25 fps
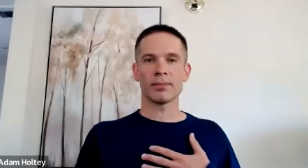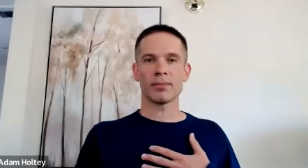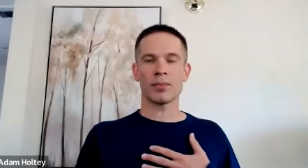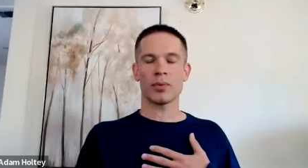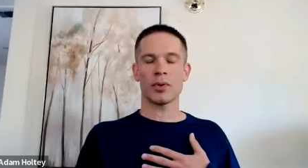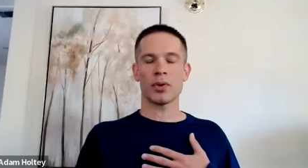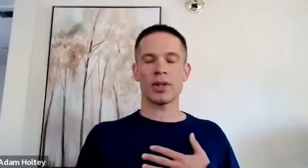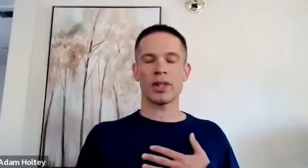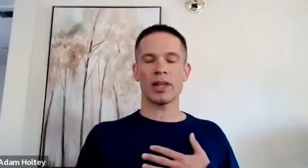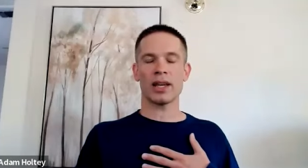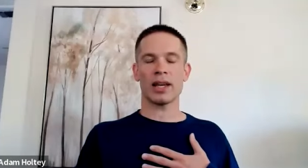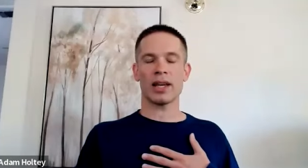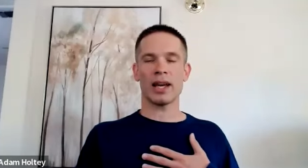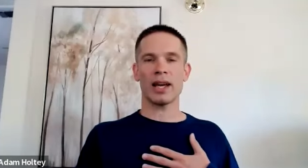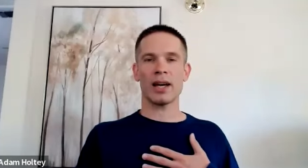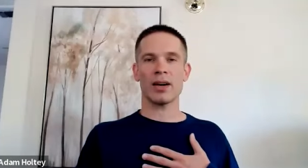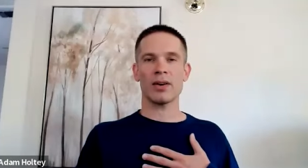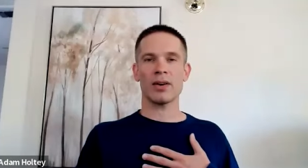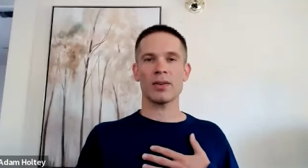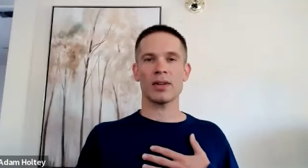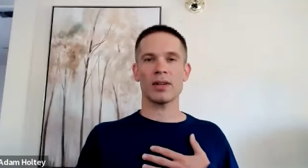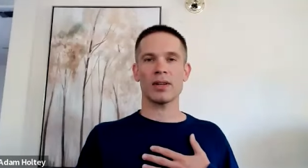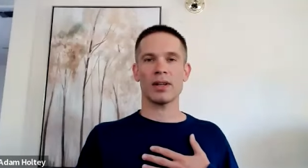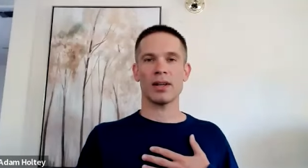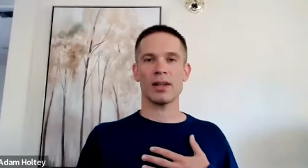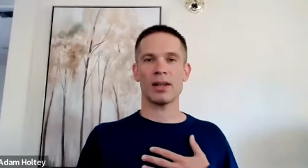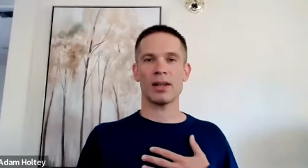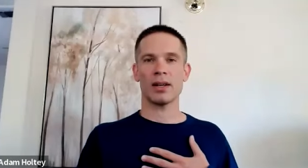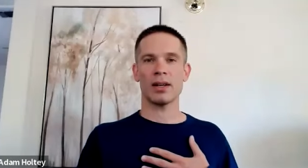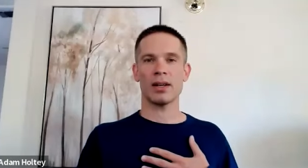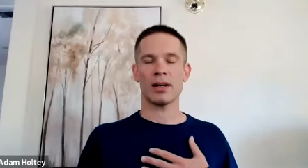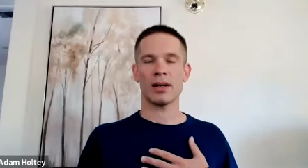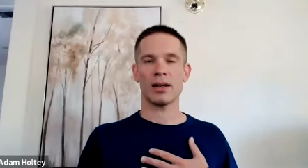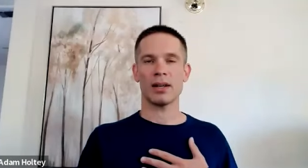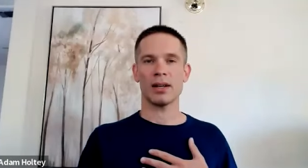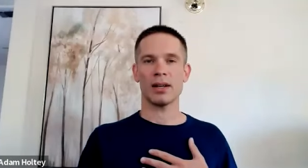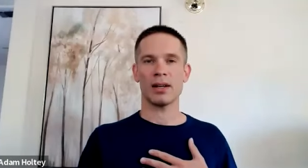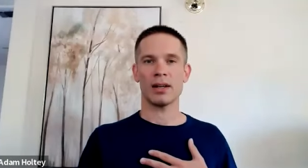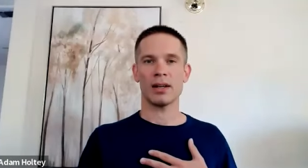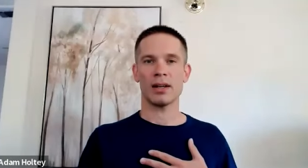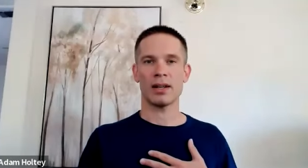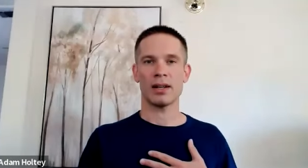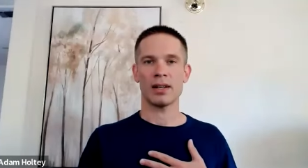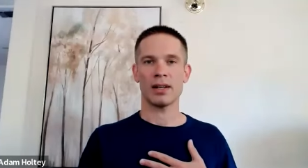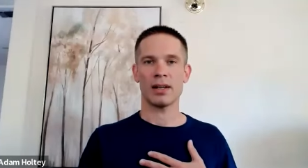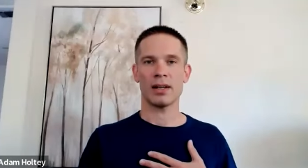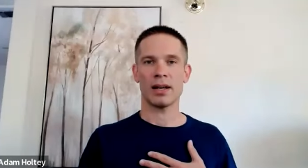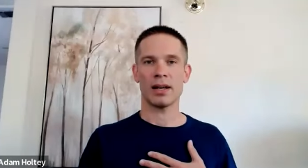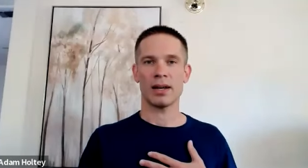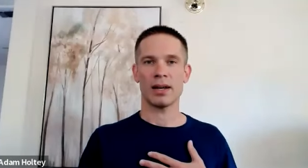Breathing out,
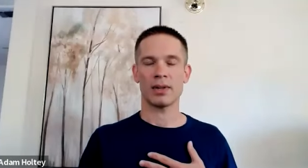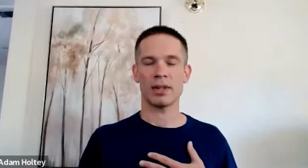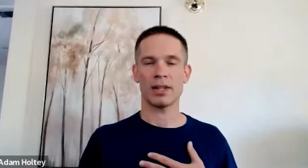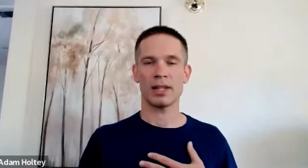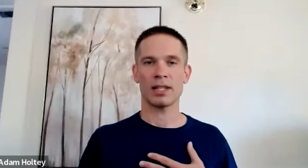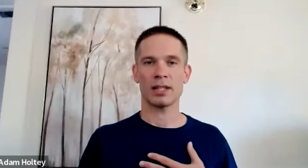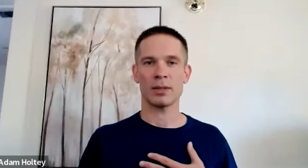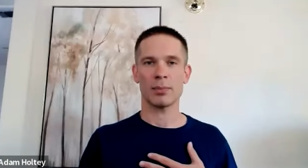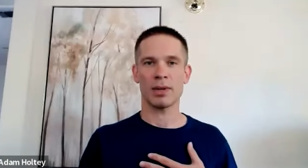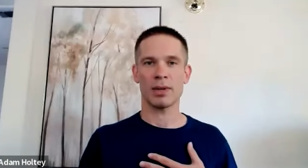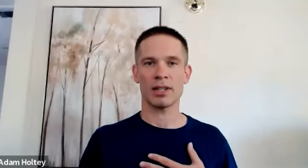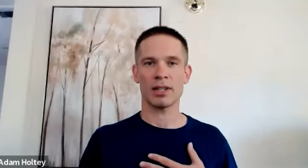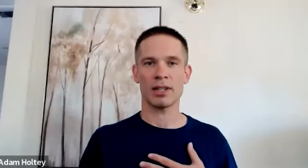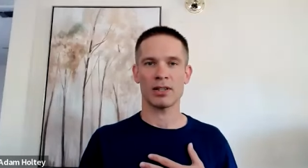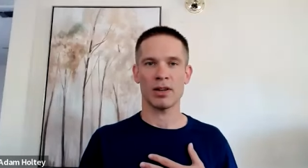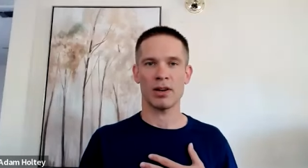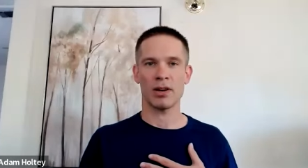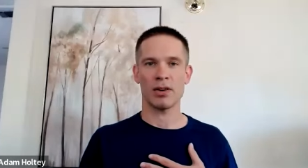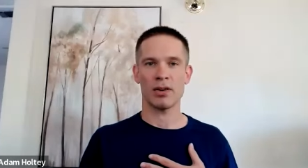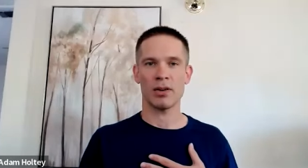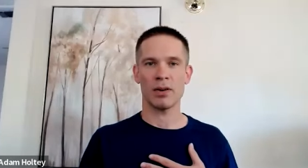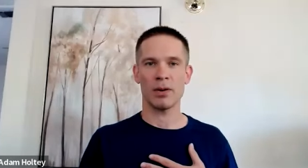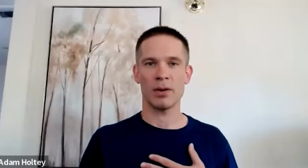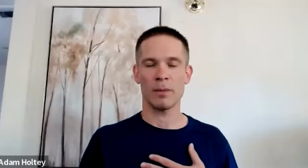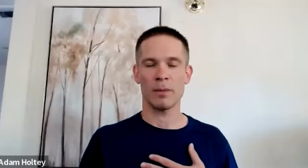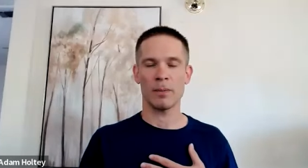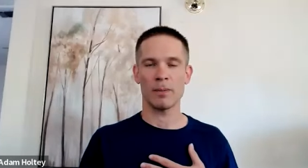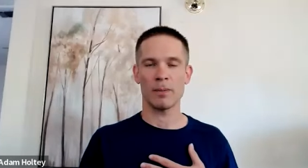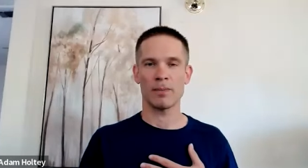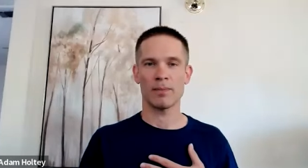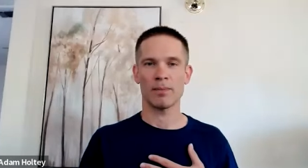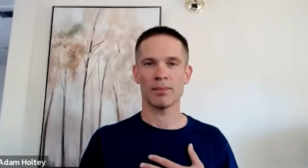I release my sorrow.